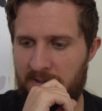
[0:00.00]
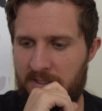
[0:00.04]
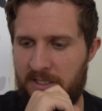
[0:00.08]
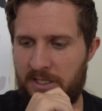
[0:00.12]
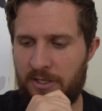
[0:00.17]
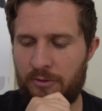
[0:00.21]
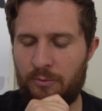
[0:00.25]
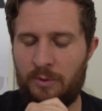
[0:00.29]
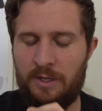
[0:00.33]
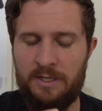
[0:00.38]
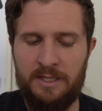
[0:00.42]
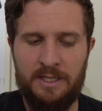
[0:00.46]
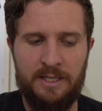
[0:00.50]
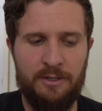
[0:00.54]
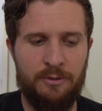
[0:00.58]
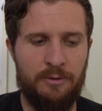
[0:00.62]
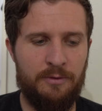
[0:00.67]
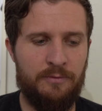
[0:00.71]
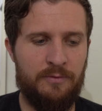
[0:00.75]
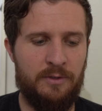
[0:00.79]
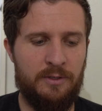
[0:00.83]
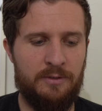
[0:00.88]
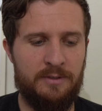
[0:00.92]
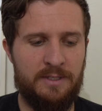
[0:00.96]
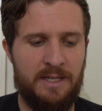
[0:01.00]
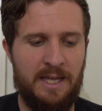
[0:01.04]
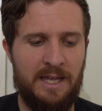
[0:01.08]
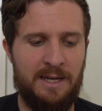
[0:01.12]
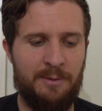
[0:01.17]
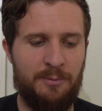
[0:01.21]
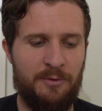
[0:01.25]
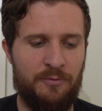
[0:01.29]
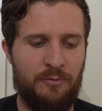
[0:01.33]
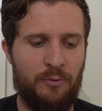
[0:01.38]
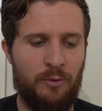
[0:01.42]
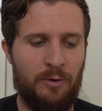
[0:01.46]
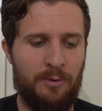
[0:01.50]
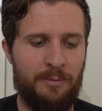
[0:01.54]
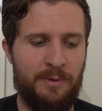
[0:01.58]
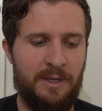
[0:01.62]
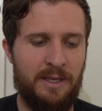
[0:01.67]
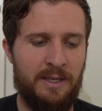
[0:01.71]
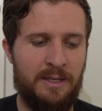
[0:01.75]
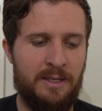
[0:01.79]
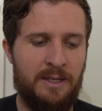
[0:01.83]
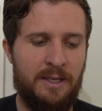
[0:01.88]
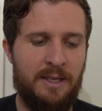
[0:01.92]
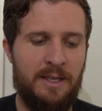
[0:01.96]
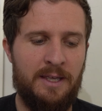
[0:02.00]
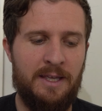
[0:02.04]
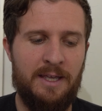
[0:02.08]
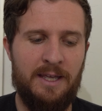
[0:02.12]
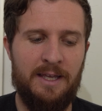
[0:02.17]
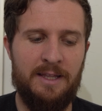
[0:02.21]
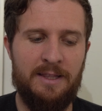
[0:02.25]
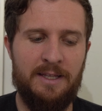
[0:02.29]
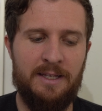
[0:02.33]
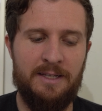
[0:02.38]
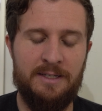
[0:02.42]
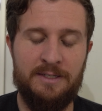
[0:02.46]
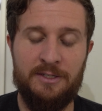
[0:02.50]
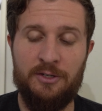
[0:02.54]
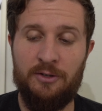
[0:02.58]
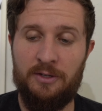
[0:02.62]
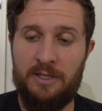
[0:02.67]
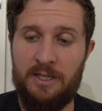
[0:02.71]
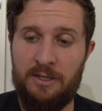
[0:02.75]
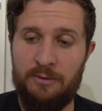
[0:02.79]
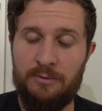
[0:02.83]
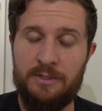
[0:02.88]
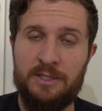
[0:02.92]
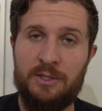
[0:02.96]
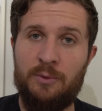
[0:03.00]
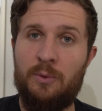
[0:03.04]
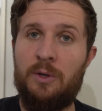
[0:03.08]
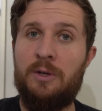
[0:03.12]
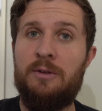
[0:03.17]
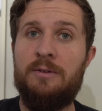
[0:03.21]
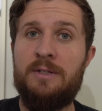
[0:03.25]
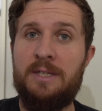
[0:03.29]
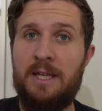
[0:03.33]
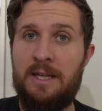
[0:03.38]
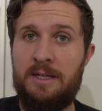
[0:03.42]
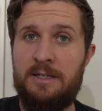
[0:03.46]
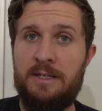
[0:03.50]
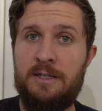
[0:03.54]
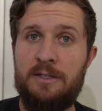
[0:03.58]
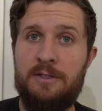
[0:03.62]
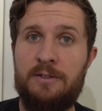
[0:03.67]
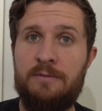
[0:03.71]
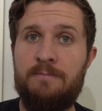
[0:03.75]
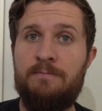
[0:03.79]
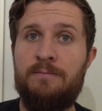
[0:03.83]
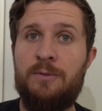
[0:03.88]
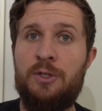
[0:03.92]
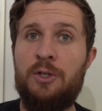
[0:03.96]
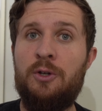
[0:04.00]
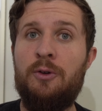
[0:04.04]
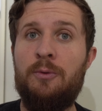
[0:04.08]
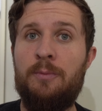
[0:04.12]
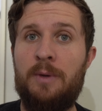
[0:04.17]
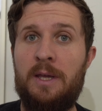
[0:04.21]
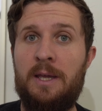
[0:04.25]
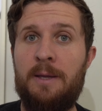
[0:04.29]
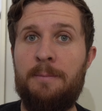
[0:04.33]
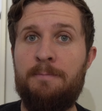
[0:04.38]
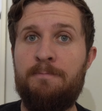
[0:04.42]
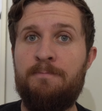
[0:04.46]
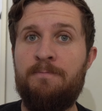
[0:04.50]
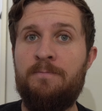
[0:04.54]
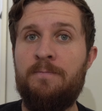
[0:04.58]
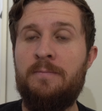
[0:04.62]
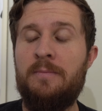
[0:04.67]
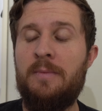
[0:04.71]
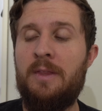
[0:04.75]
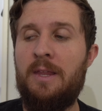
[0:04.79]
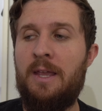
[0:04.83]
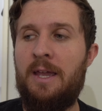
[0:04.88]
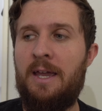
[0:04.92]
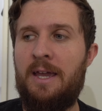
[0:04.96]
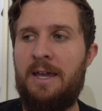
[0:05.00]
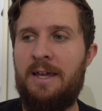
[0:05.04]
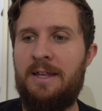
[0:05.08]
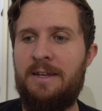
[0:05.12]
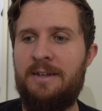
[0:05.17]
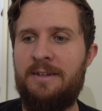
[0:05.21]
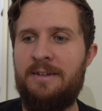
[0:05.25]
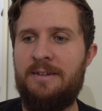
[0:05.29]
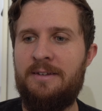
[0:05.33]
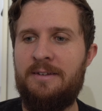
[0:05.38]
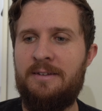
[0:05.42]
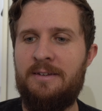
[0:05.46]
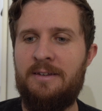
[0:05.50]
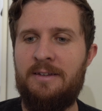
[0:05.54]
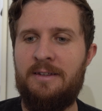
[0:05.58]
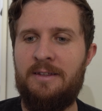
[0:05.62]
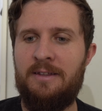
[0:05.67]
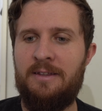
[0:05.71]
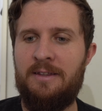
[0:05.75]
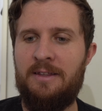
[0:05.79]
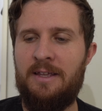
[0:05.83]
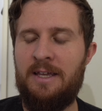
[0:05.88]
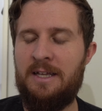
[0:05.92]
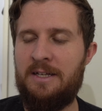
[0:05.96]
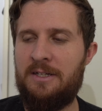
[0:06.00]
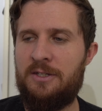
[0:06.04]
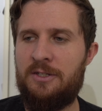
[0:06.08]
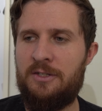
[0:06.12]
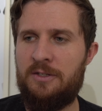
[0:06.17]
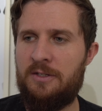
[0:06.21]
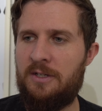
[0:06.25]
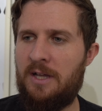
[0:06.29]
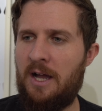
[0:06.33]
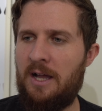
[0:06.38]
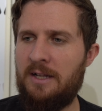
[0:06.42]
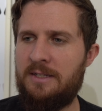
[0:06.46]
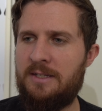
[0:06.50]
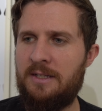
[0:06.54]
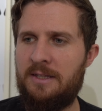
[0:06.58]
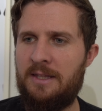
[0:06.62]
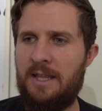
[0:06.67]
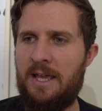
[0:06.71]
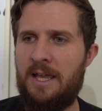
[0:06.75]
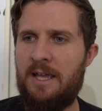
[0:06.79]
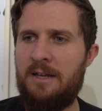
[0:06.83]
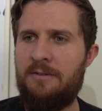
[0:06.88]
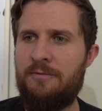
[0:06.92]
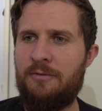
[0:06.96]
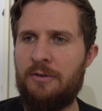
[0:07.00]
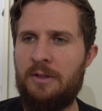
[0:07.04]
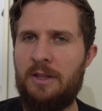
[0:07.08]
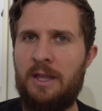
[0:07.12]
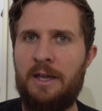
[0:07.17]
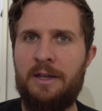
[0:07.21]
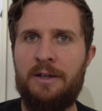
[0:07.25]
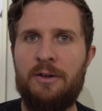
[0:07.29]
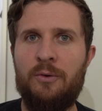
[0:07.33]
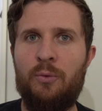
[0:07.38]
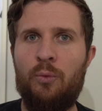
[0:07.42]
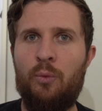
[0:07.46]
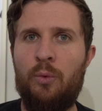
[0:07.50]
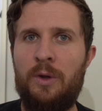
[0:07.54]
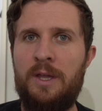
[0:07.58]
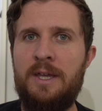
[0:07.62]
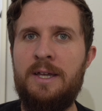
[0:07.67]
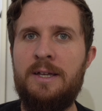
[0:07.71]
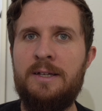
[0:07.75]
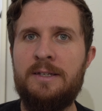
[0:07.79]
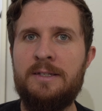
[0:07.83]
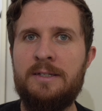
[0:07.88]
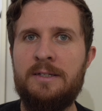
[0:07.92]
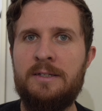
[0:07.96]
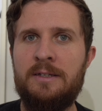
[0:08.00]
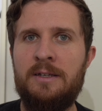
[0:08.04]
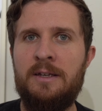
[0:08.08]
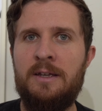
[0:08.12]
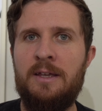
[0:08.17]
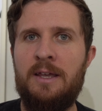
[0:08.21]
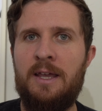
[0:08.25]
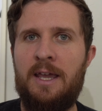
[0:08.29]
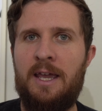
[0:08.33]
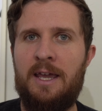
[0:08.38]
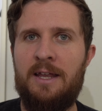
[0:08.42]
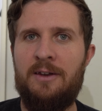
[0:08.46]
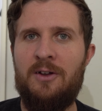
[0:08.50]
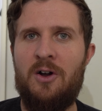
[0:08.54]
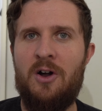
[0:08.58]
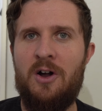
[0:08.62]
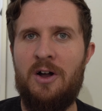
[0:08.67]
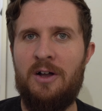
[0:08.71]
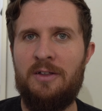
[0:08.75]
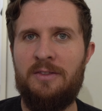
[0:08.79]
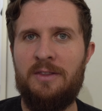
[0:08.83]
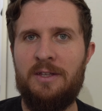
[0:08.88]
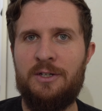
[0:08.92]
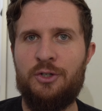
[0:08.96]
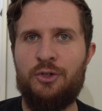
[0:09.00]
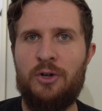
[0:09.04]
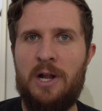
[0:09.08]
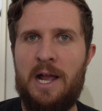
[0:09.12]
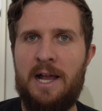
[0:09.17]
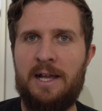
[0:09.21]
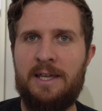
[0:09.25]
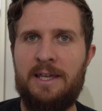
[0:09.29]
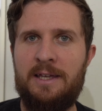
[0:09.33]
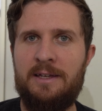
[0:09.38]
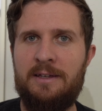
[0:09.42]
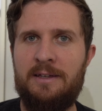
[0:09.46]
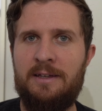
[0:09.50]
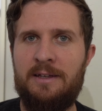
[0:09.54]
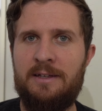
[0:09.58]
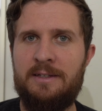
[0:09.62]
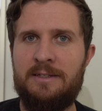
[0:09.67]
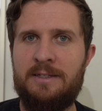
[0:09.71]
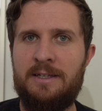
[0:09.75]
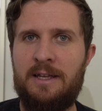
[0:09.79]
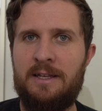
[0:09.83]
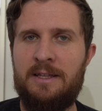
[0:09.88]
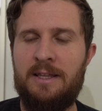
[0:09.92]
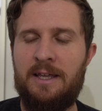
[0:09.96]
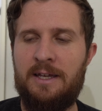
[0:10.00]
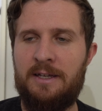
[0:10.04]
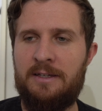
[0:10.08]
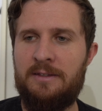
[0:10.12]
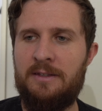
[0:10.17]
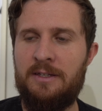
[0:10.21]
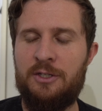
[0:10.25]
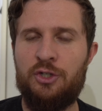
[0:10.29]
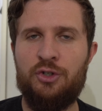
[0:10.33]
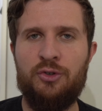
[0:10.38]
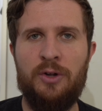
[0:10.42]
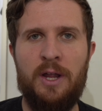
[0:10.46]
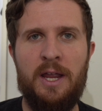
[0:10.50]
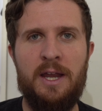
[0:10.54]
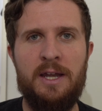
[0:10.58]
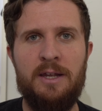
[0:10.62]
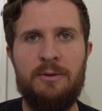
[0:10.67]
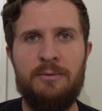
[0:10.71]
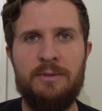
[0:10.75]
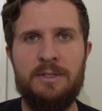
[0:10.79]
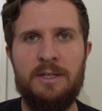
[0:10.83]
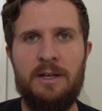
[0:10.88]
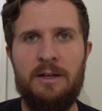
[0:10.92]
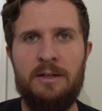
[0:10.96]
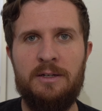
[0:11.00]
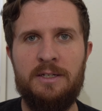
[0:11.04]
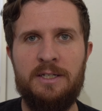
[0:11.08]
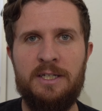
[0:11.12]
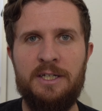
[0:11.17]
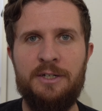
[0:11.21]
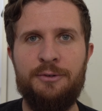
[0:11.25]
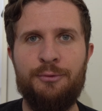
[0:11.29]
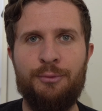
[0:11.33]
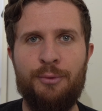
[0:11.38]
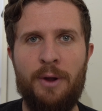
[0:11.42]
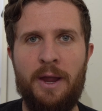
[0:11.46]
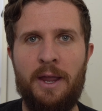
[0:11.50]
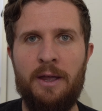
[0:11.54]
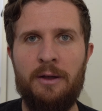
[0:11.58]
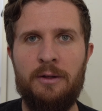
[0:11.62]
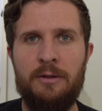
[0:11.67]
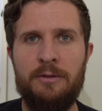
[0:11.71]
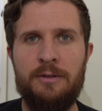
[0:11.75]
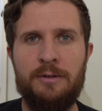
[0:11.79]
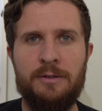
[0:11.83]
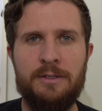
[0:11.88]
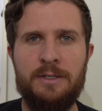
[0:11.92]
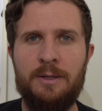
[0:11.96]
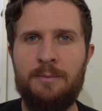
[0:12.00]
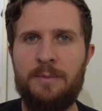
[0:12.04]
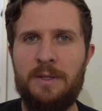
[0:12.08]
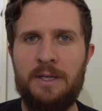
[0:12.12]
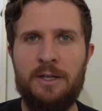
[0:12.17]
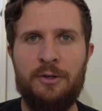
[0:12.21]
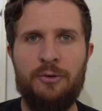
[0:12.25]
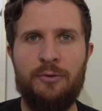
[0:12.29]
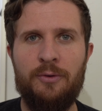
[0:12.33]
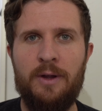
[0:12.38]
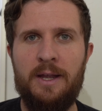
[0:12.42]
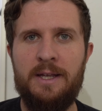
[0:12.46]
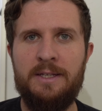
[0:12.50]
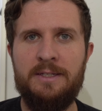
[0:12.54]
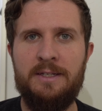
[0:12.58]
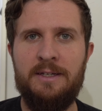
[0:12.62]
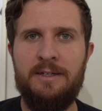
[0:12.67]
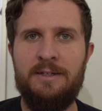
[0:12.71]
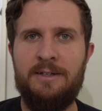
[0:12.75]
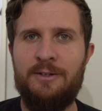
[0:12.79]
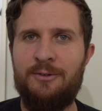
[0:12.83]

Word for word: Tier 1 Gear Reviews had it before me. And then, so he was the one who sent it to me. And it got delayed for like weeks. And on the tracking, it said like the train it was on derailed or something crazy.